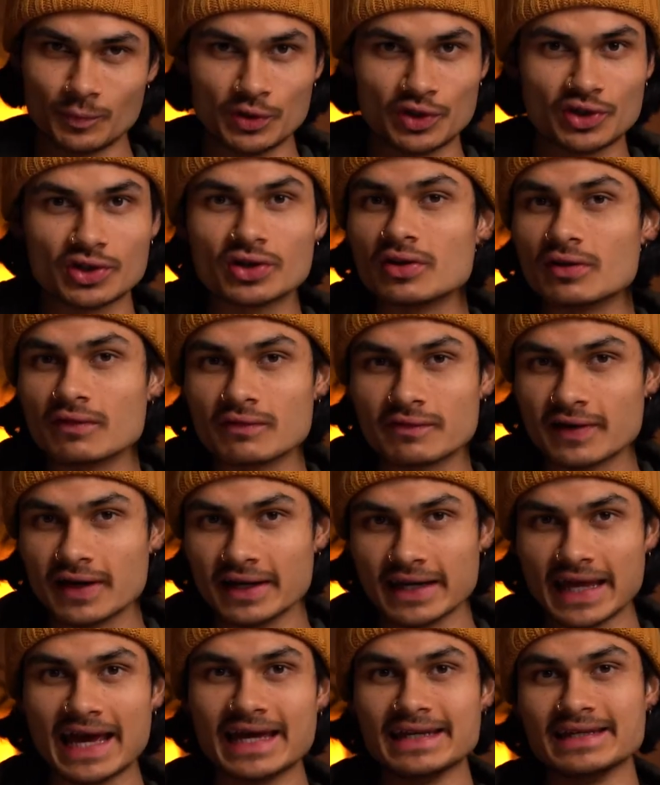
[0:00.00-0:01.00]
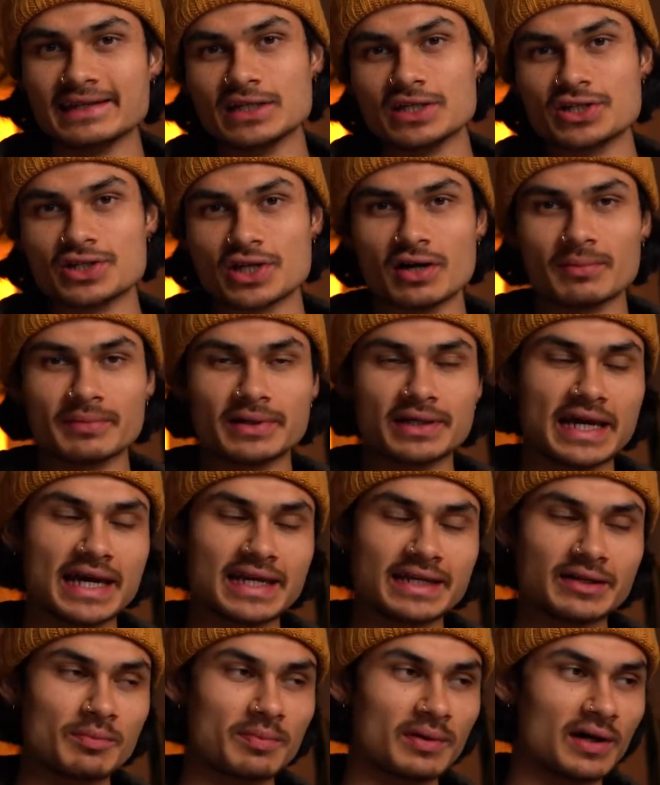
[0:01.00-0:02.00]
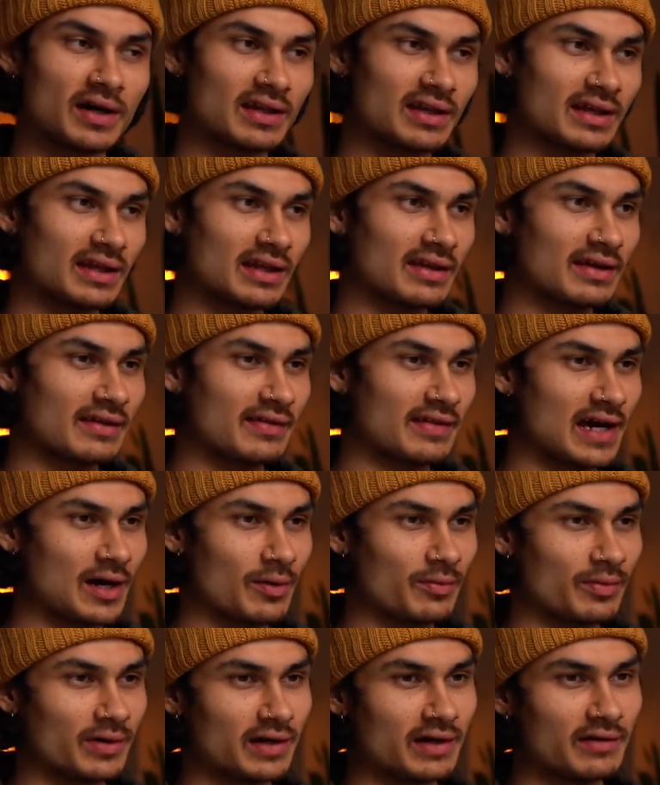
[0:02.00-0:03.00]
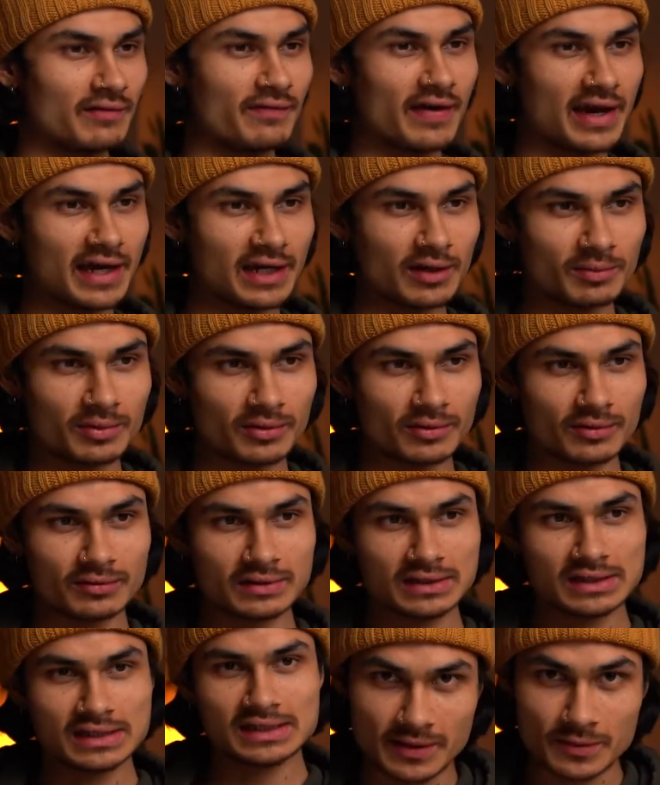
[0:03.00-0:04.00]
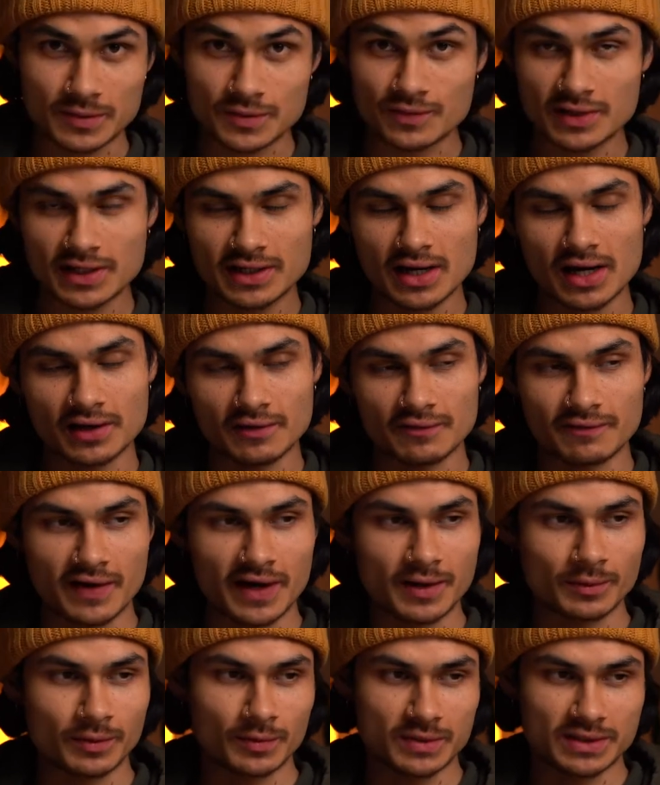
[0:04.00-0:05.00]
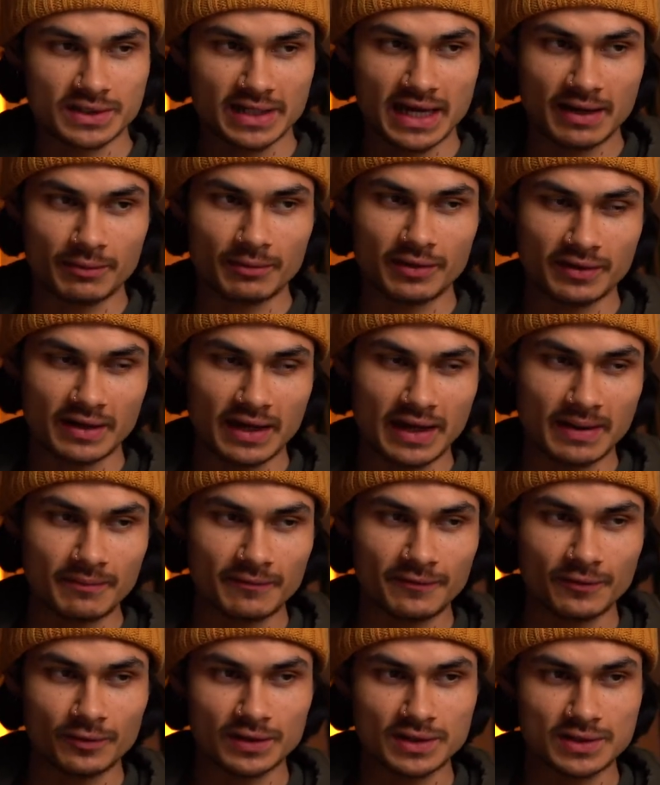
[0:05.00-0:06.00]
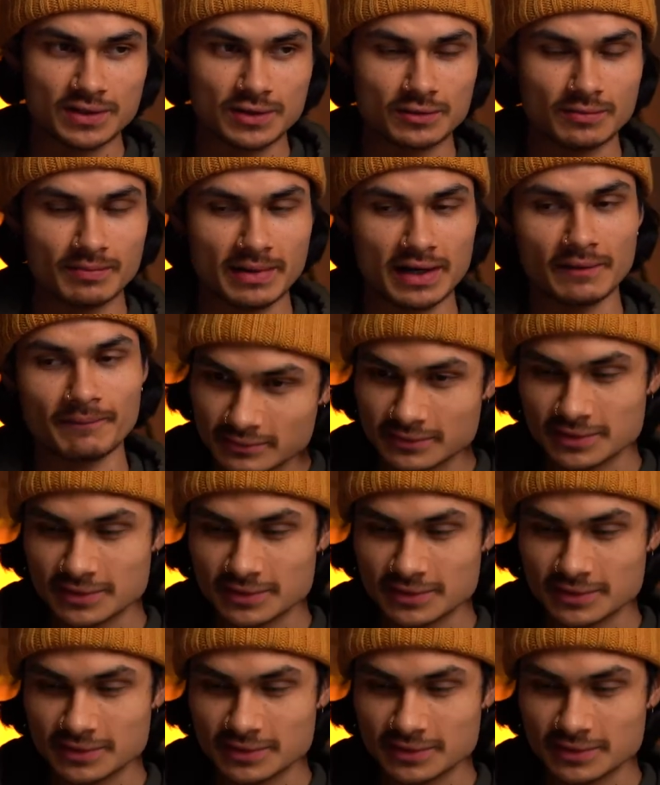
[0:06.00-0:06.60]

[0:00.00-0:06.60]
We couldn't find any in Germany, any in Berlin that were available. It was really hard to find one with an M42 mount.